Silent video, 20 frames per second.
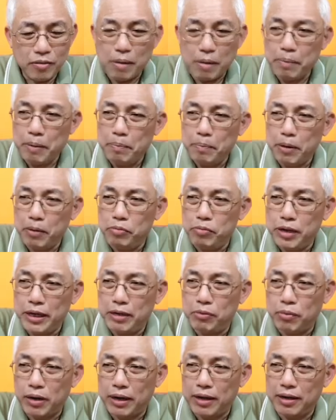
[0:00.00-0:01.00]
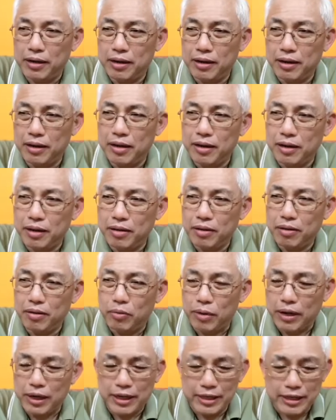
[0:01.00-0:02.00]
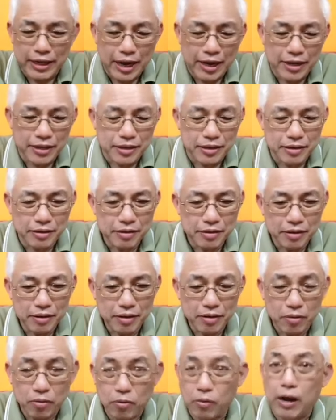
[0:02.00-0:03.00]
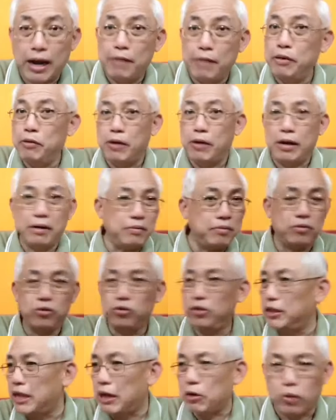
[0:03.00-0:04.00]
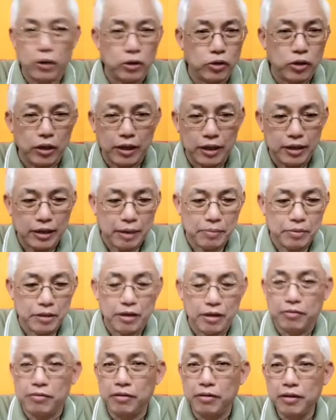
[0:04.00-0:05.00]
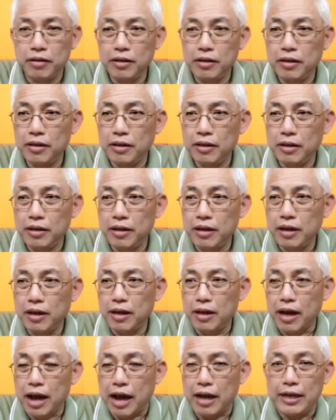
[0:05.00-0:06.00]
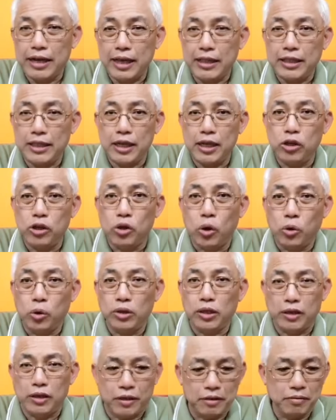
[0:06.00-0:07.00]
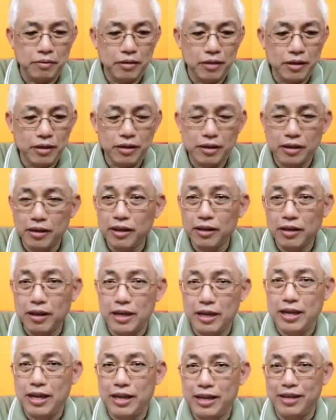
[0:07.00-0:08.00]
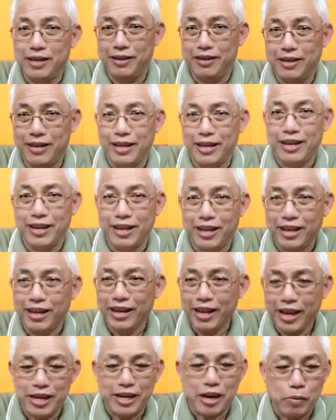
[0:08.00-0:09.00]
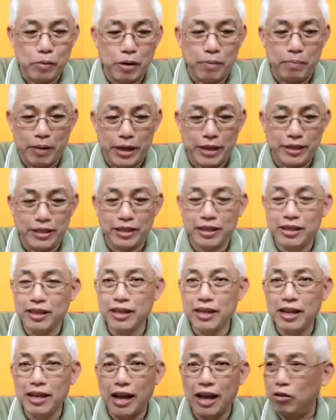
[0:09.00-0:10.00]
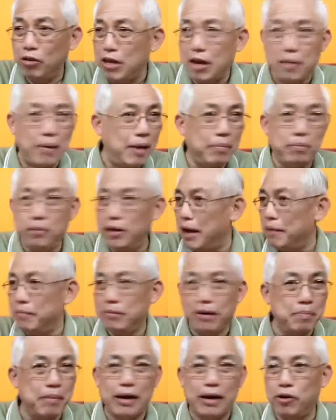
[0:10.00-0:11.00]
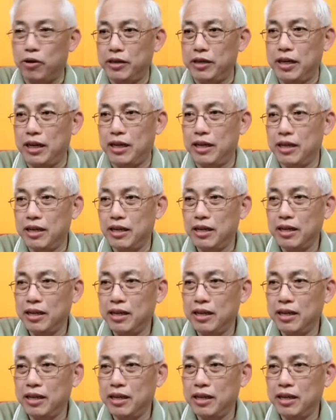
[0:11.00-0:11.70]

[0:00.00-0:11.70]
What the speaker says: When people read what he says, while everyone start questioning themselves, are they seeing ghosts or not in their workplace? How come I'm the minority?